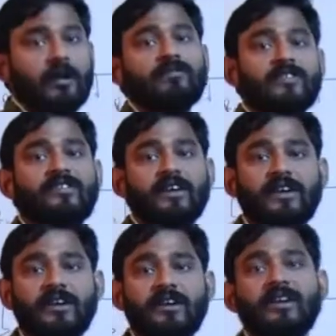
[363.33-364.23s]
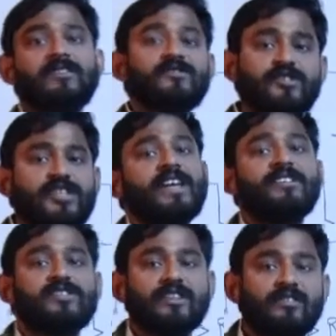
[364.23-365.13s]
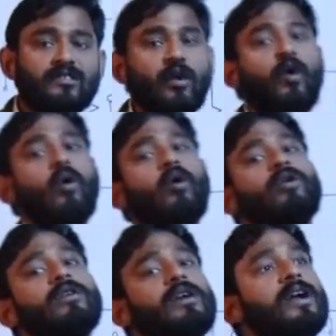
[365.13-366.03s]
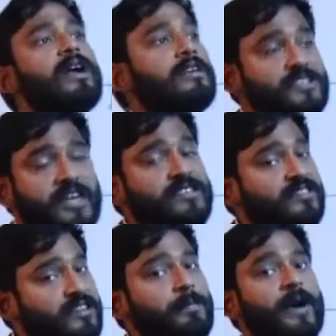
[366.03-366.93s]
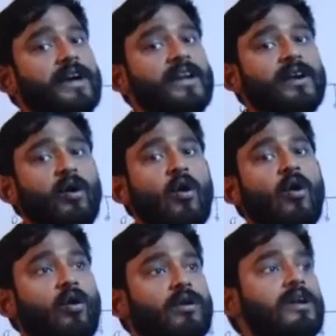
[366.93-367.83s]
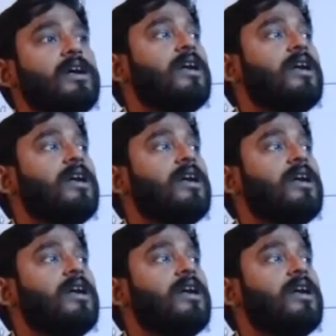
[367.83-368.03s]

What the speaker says: of the circuit changes depending on